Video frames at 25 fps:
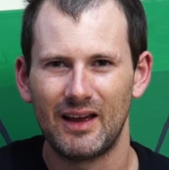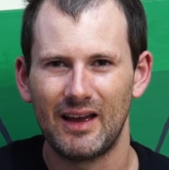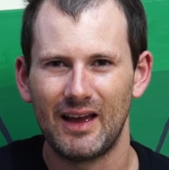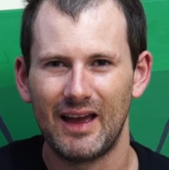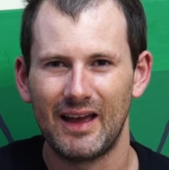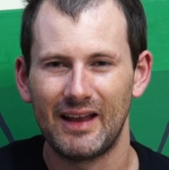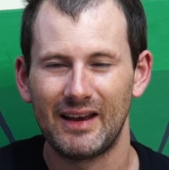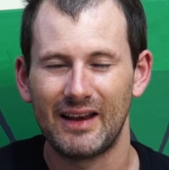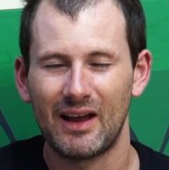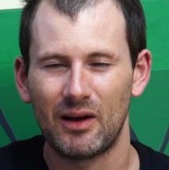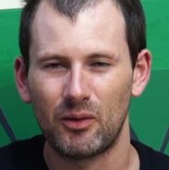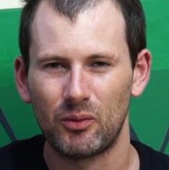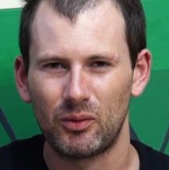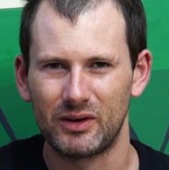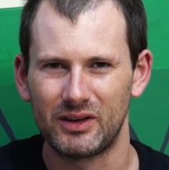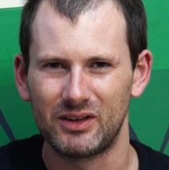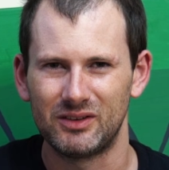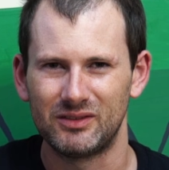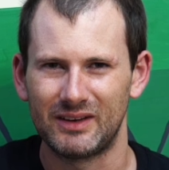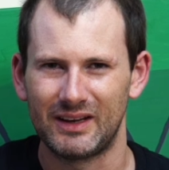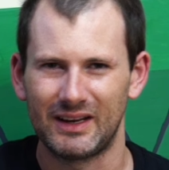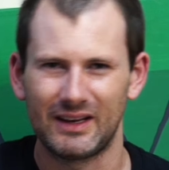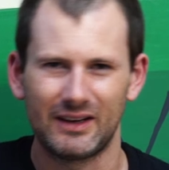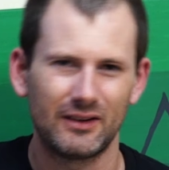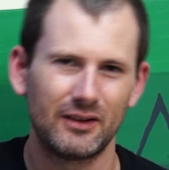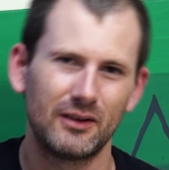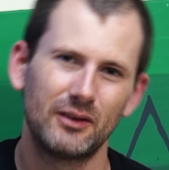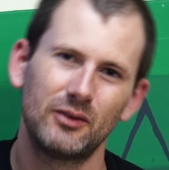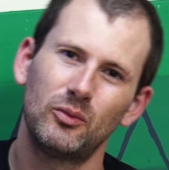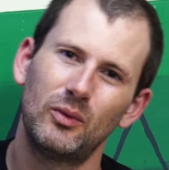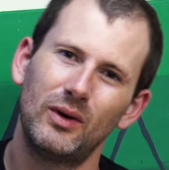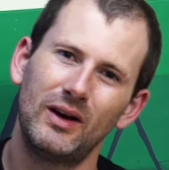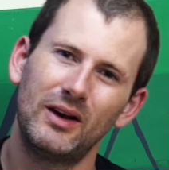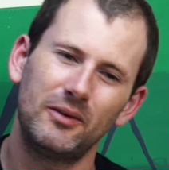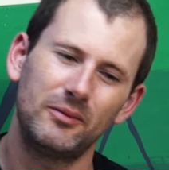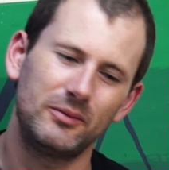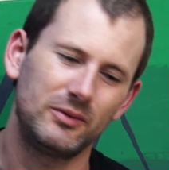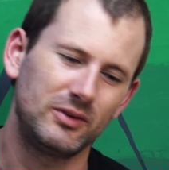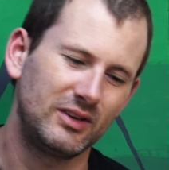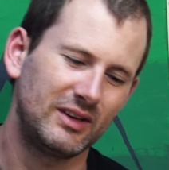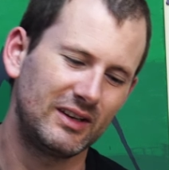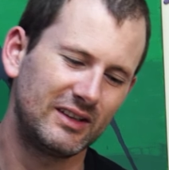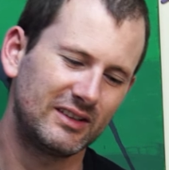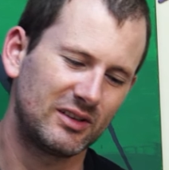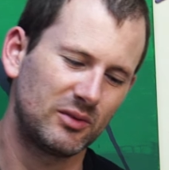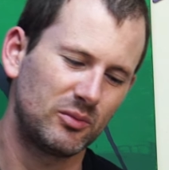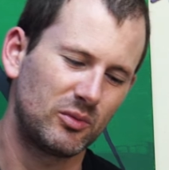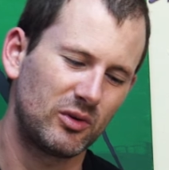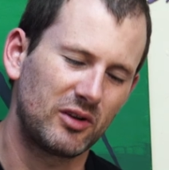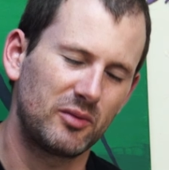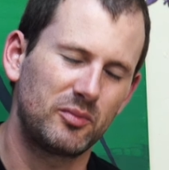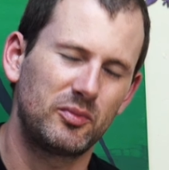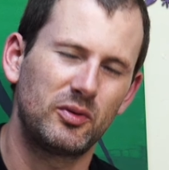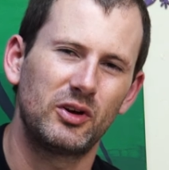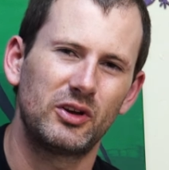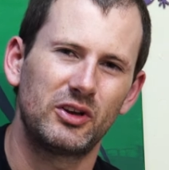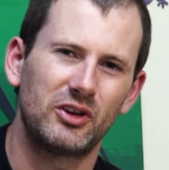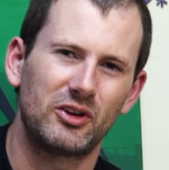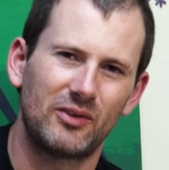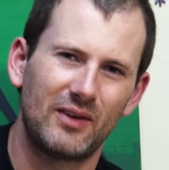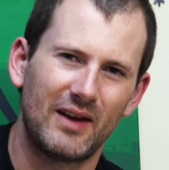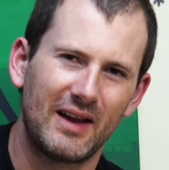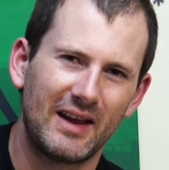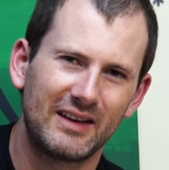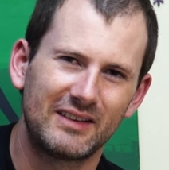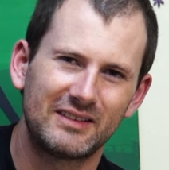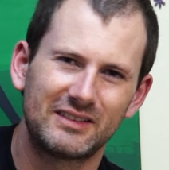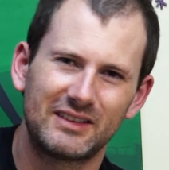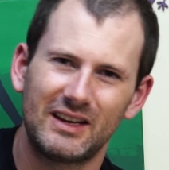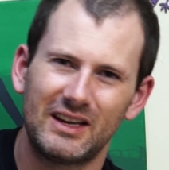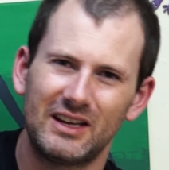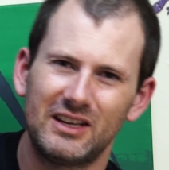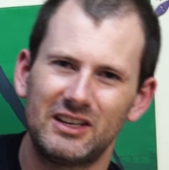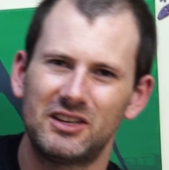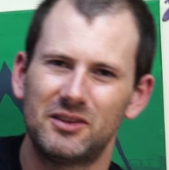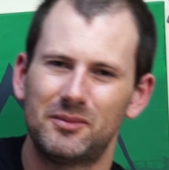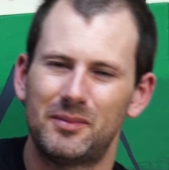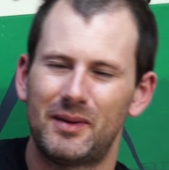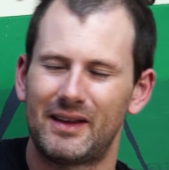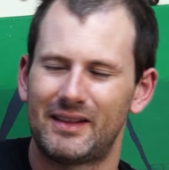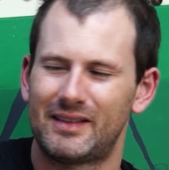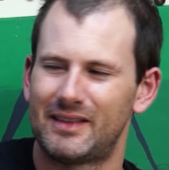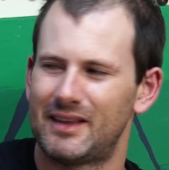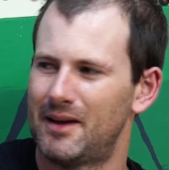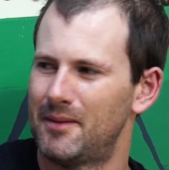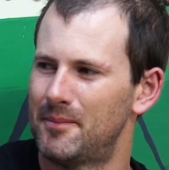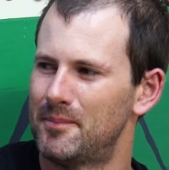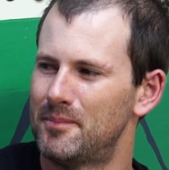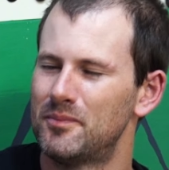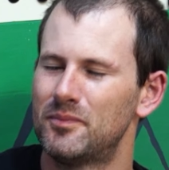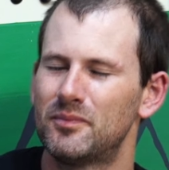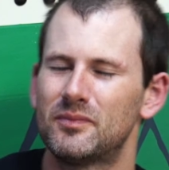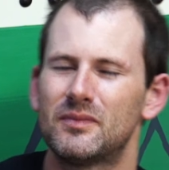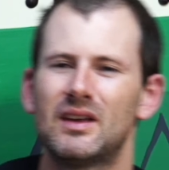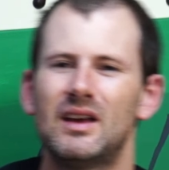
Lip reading: And now what do you need? Well, you need somewhere to put your eggs to incubate them.